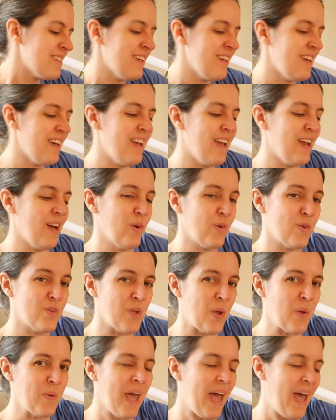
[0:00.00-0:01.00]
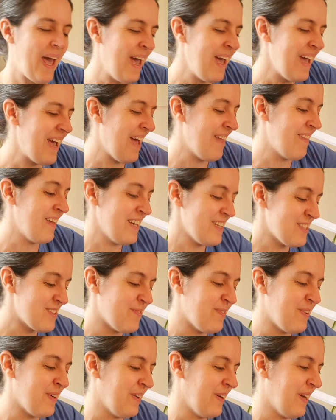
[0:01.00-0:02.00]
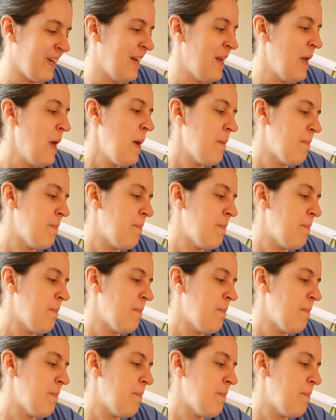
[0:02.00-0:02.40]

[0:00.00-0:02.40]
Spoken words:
it looks okay and that it's fine.